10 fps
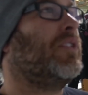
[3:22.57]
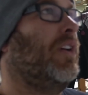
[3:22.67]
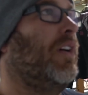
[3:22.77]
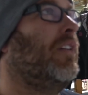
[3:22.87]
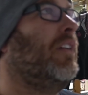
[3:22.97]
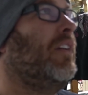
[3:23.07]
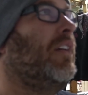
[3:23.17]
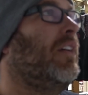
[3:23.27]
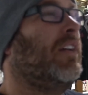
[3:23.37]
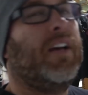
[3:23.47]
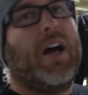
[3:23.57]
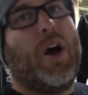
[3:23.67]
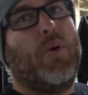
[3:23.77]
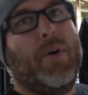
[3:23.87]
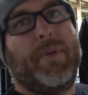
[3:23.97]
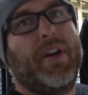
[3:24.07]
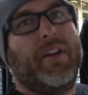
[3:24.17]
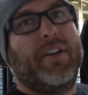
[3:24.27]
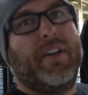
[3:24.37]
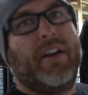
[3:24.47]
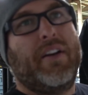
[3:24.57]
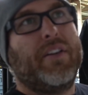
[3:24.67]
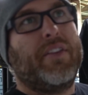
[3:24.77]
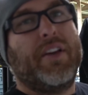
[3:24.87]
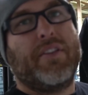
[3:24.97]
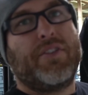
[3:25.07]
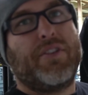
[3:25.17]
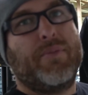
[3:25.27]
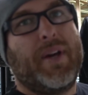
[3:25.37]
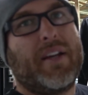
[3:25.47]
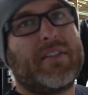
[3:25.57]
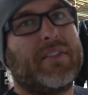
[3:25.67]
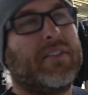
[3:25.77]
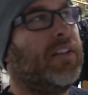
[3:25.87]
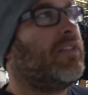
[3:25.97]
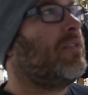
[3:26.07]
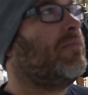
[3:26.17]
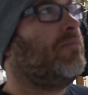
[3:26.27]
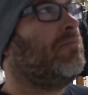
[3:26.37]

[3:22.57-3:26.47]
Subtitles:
So I won't be owning another Duramax unless,